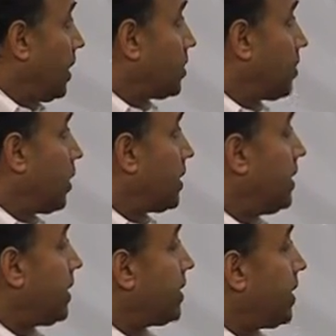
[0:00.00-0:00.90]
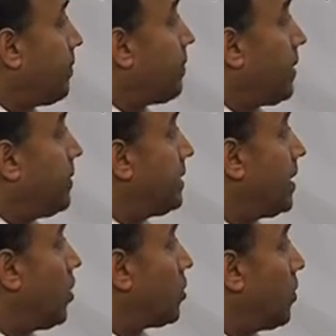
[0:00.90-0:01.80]
So, authentication and privacy are
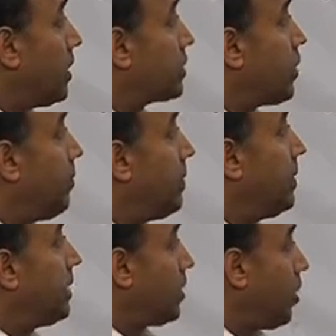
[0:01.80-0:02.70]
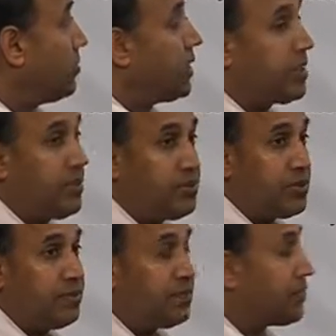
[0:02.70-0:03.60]
not always complementary objectives